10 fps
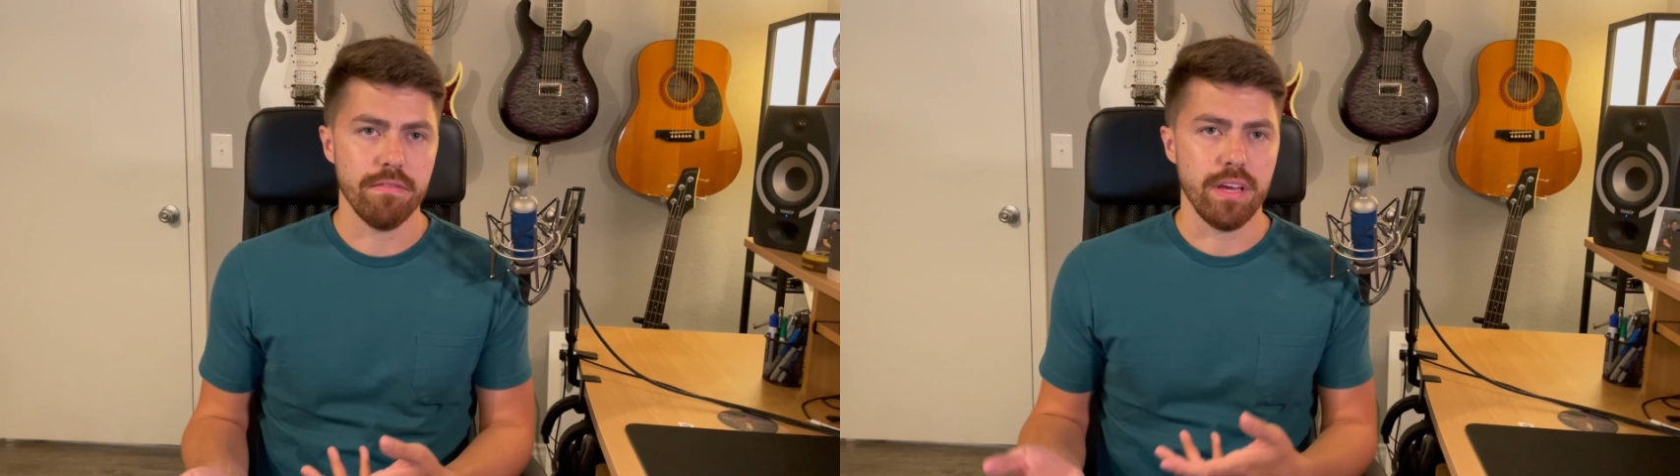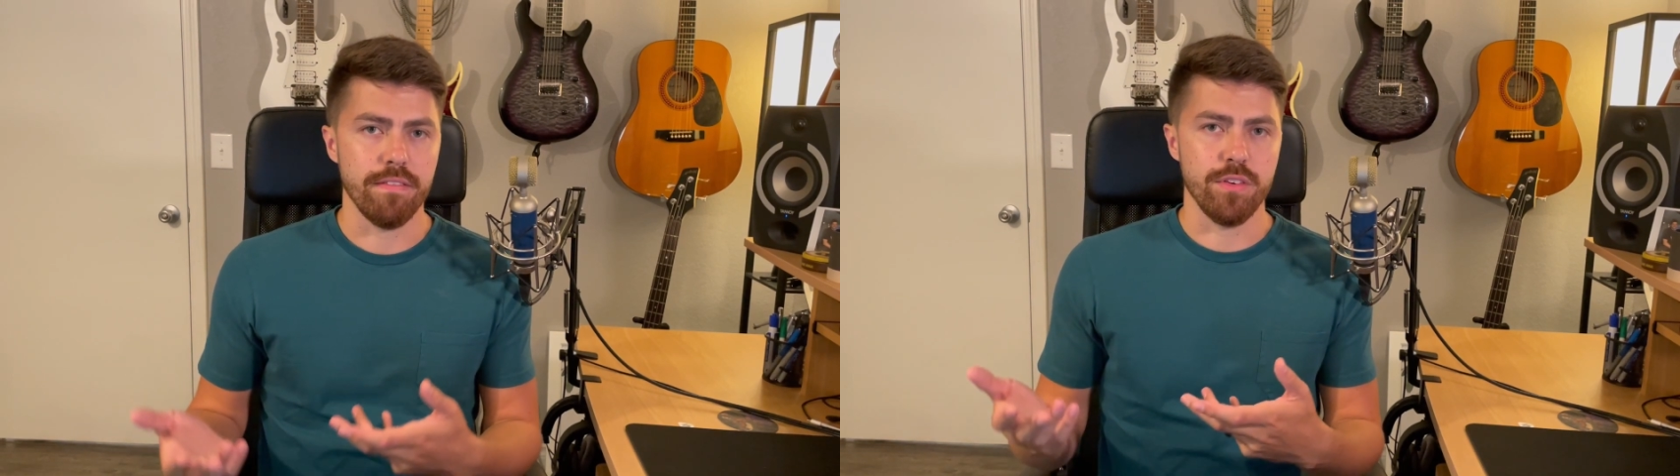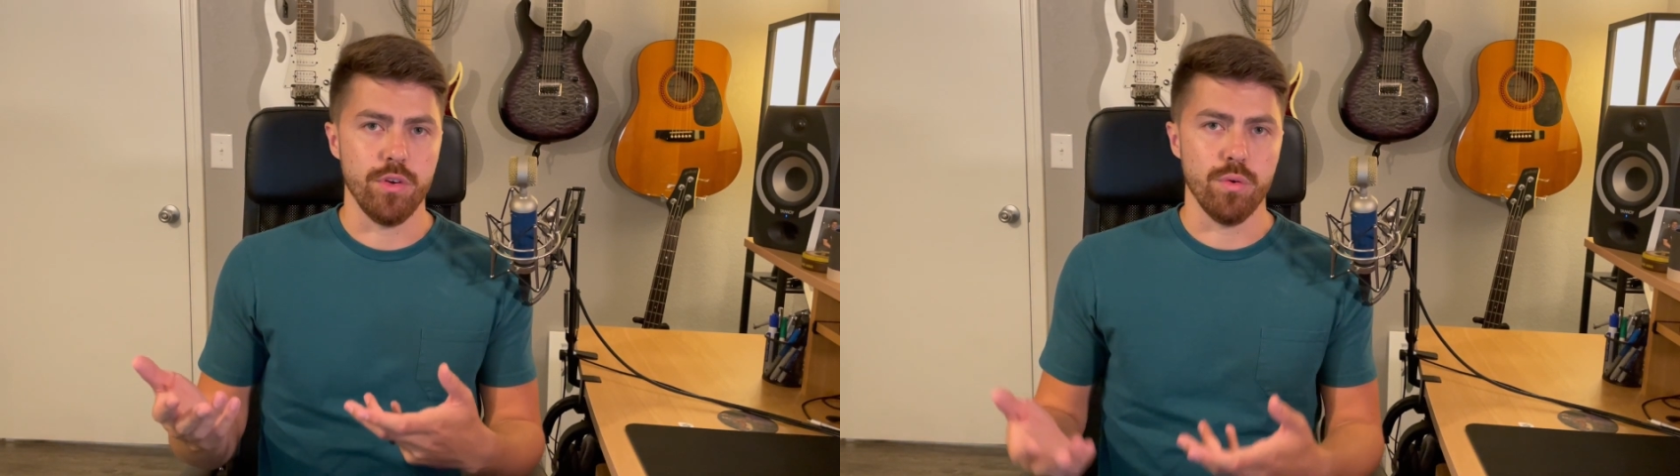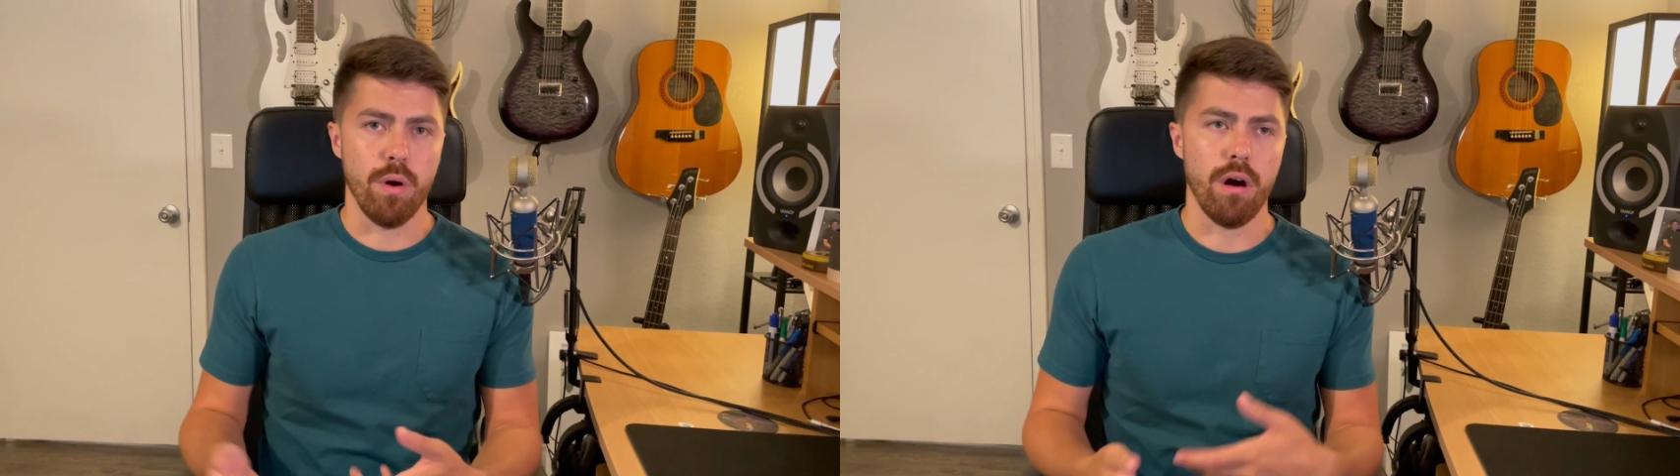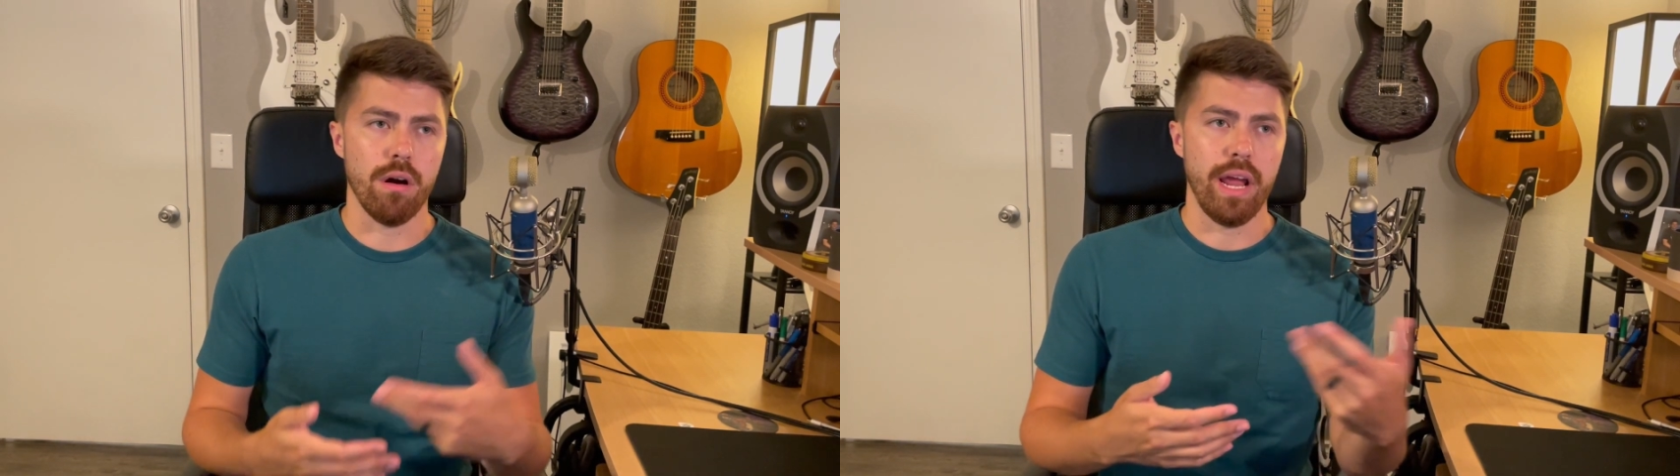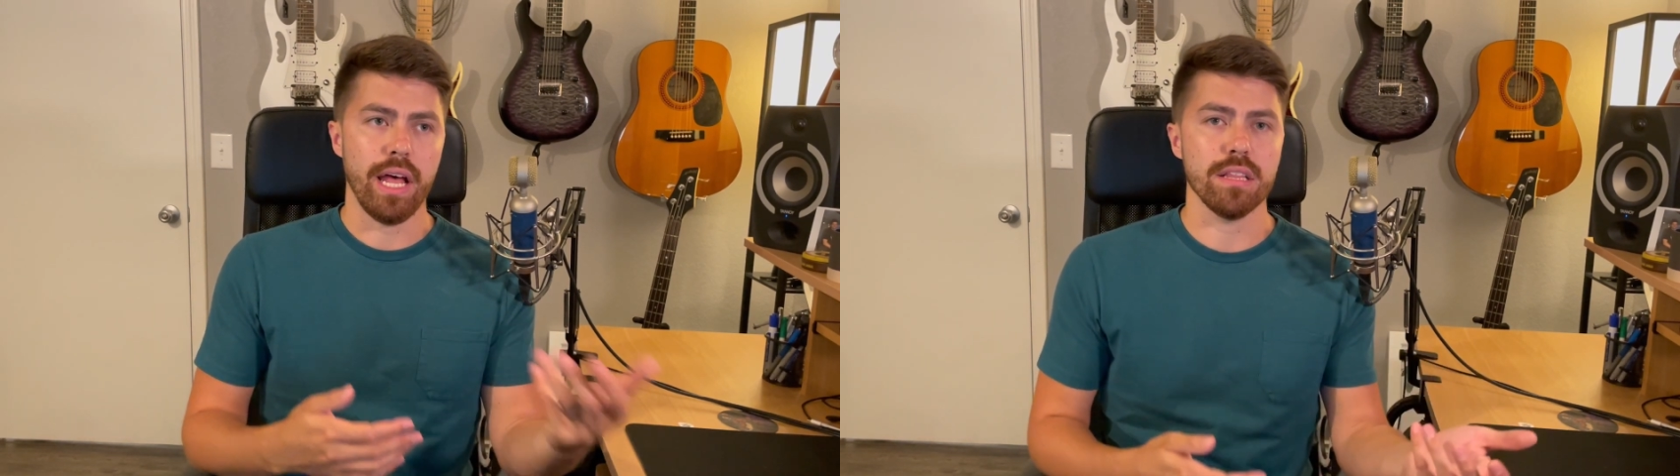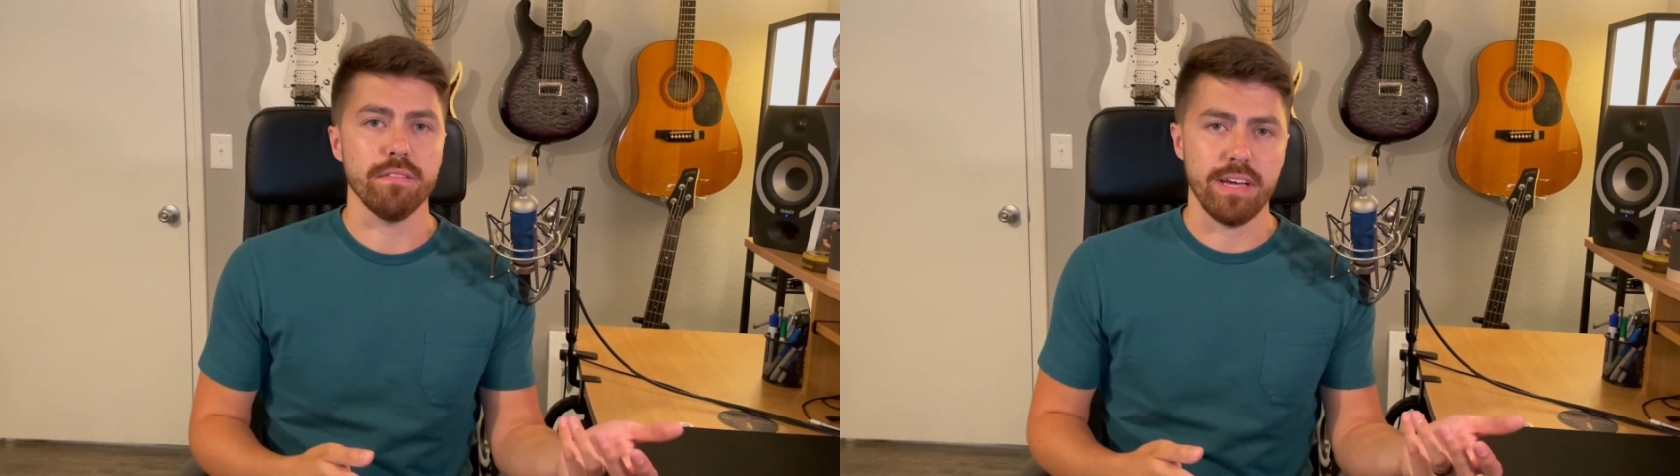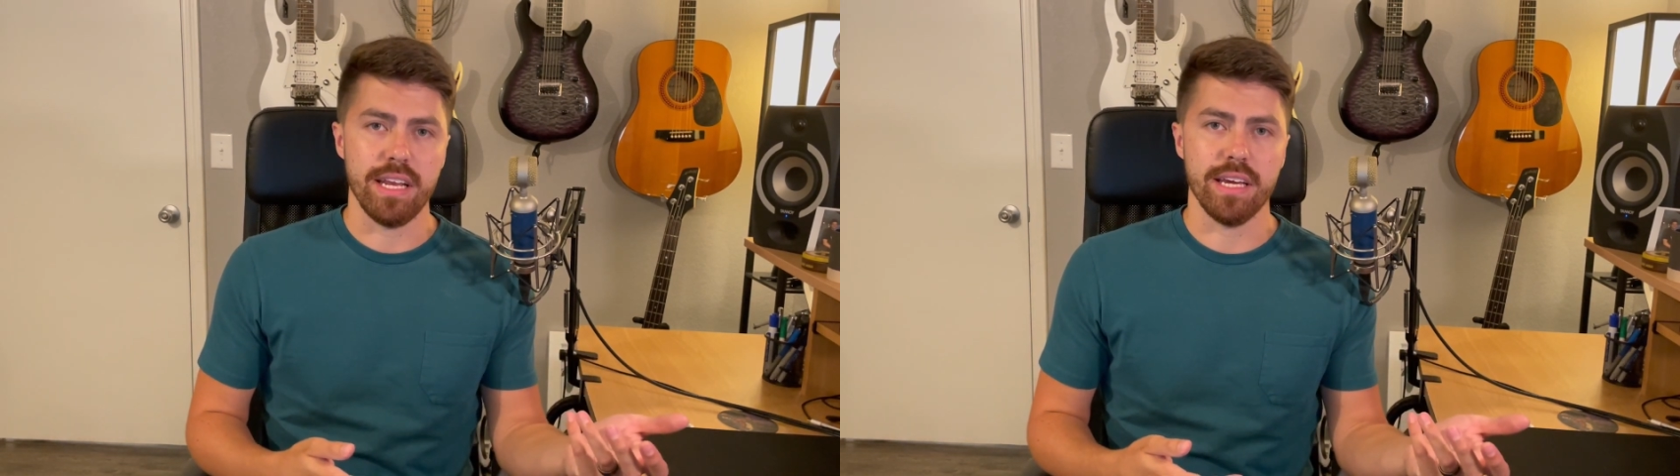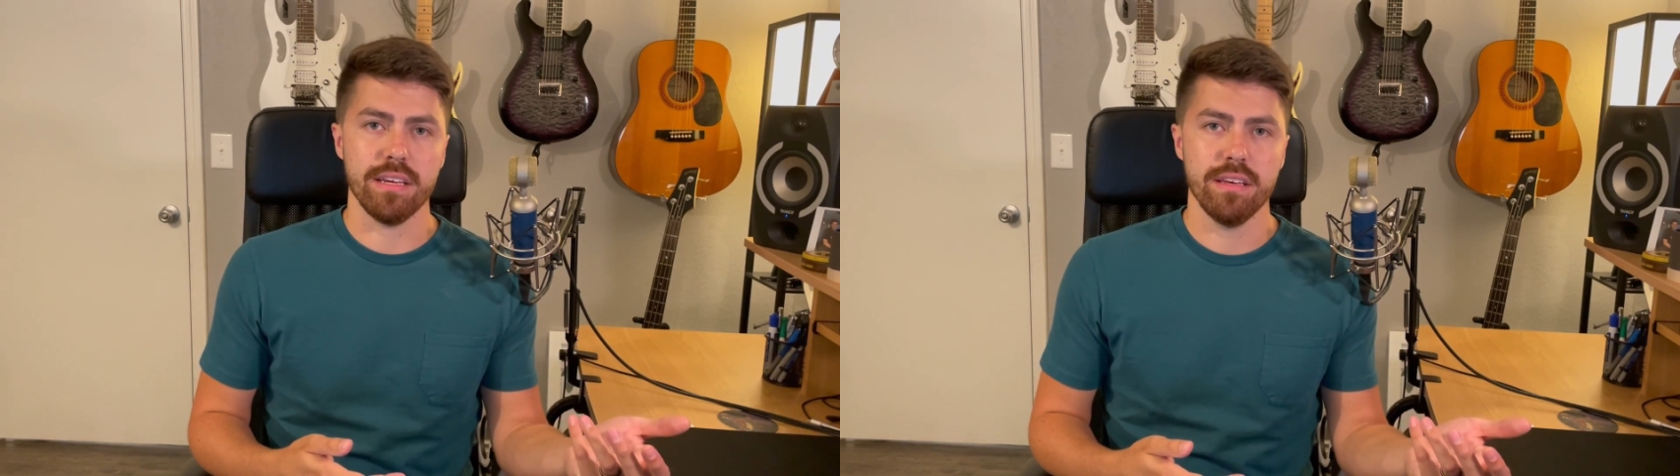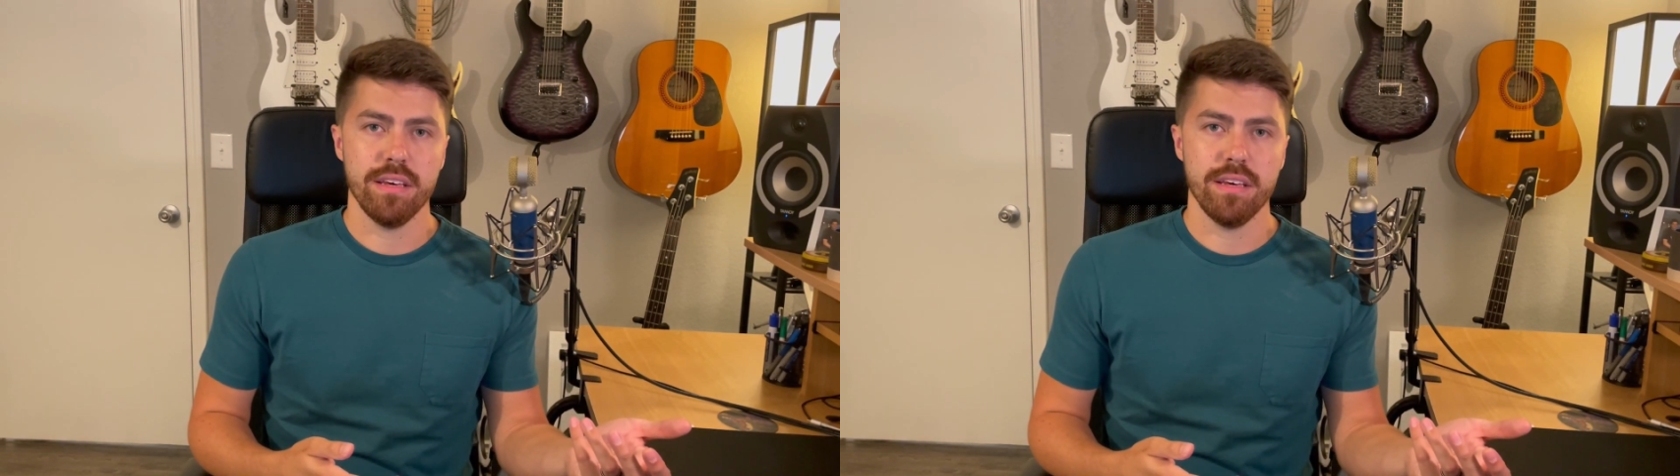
if you are elevating